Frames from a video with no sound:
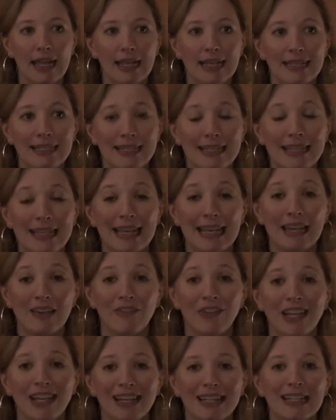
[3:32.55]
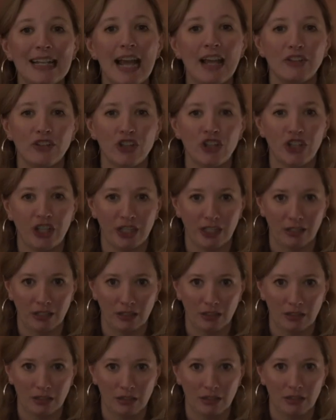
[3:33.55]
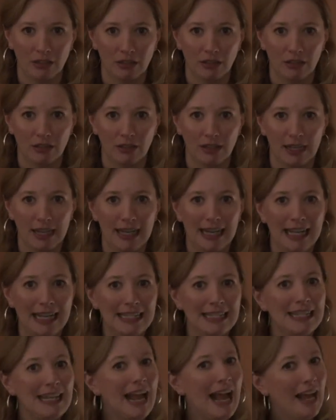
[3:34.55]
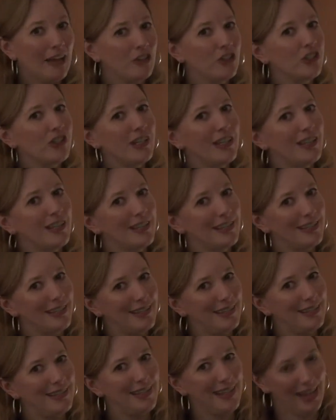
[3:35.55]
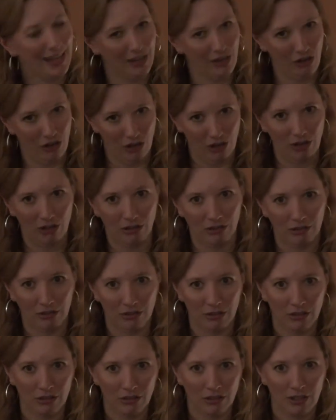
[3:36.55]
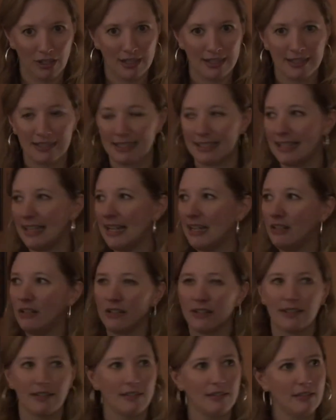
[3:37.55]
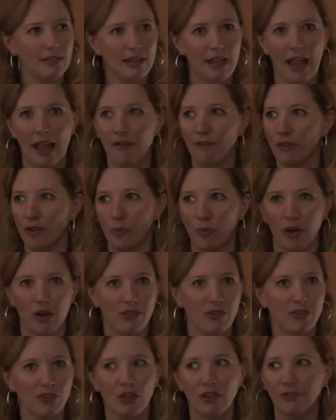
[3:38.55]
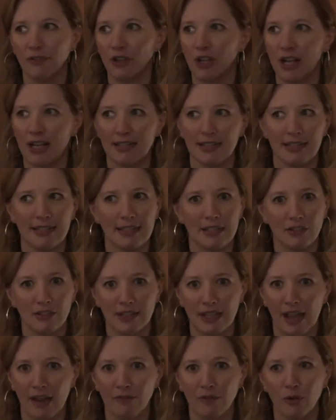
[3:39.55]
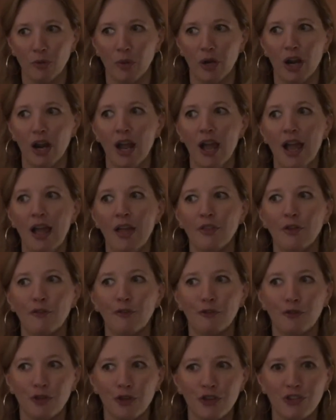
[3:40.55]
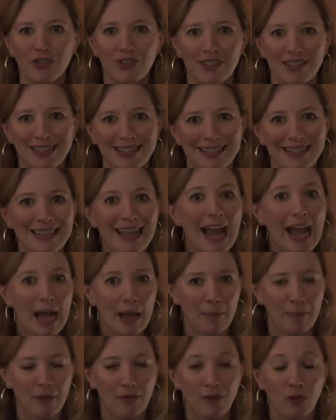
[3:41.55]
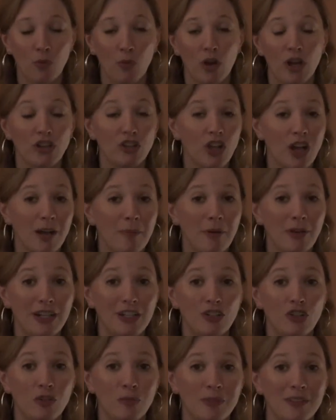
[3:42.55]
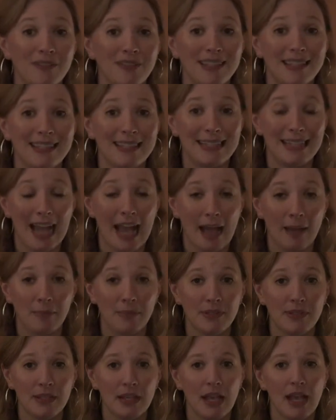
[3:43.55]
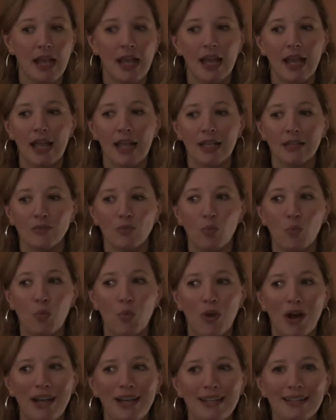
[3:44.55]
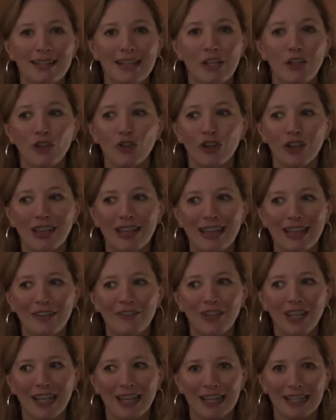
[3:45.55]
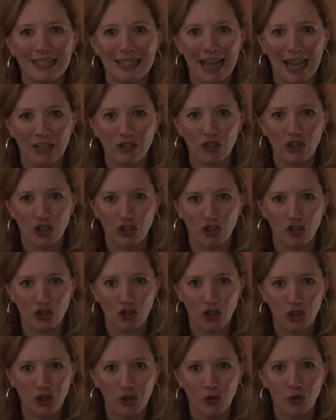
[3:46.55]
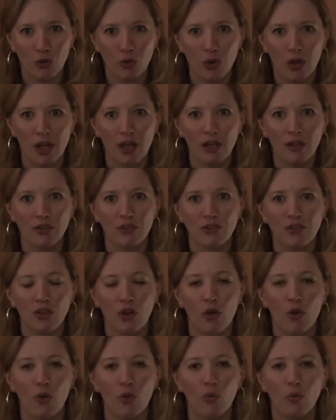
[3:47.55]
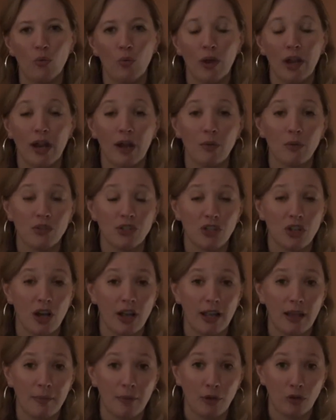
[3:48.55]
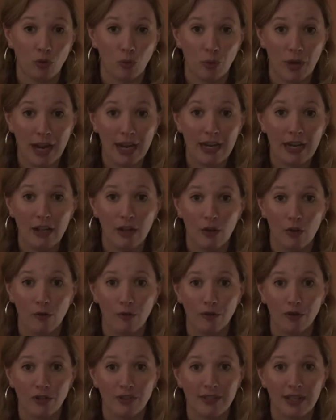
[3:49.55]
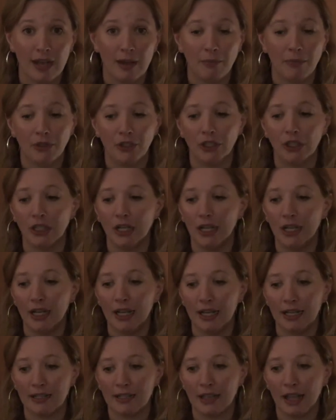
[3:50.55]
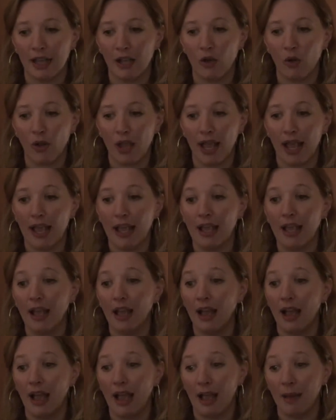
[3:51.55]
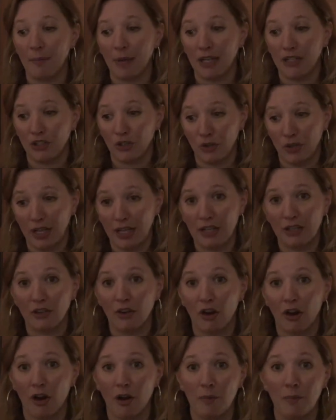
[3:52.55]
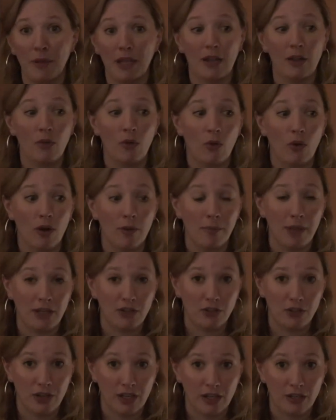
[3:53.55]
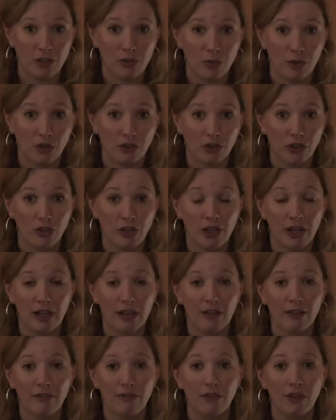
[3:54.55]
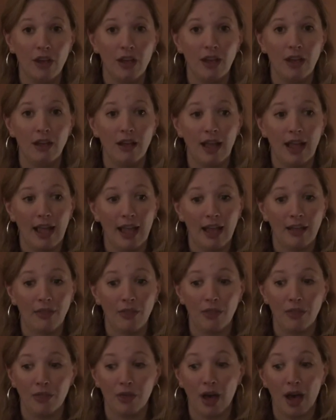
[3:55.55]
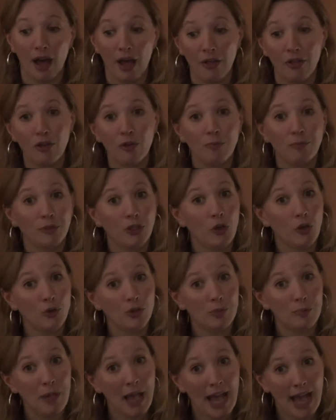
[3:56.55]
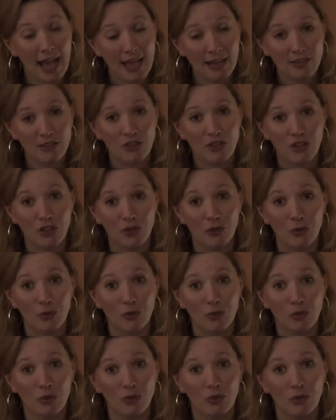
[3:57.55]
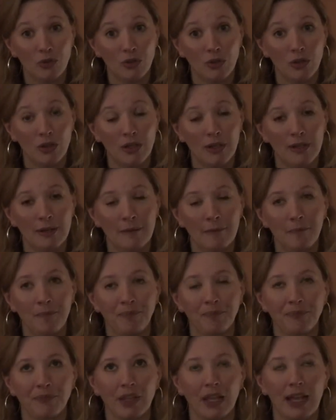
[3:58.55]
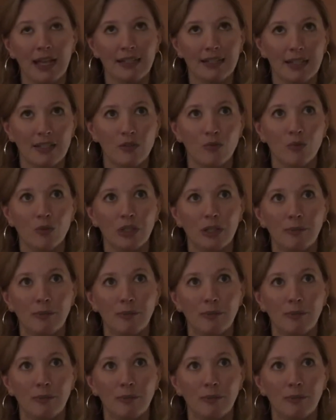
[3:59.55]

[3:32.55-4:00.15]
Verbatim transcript: is the giving attention. It isn't actually the signal, because the signal's everywhere. There's all different kinds of signals everywhere. The first step, if you want to talk about it in terms of steps, is what is it you're giving attention to? So when I was talking about the radio, for example, it's like, okay, am I tuning into R and B or am I turning into alternative? And the other blows past you. It doesn't